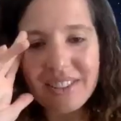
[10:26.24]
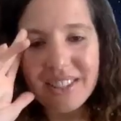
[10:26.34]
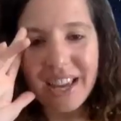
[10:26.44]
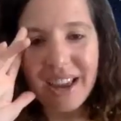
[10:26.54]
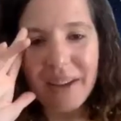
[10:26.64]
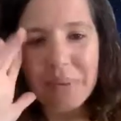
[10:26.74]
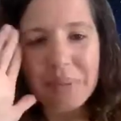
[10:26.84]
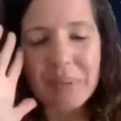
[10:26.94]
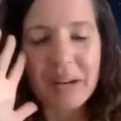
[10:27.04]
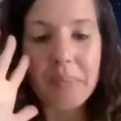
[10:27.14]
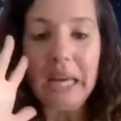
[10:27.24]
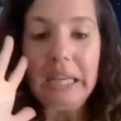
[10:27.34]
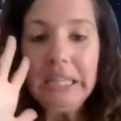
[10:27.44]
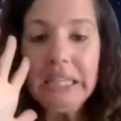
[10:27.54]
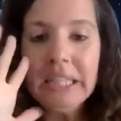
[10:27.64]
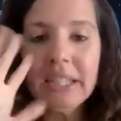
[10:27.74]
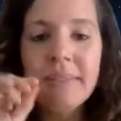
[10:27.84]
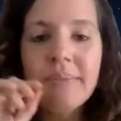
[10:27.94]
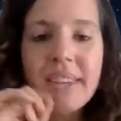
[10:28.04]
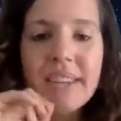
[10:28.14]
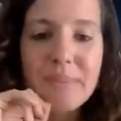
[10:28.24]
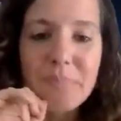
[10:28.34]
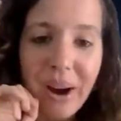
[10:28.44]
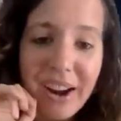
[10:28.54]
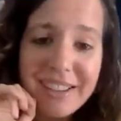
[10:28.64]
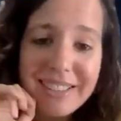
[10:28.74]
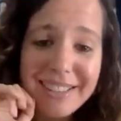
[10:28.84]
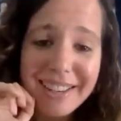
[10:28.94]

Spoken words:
scare me, but I'm like, is mice?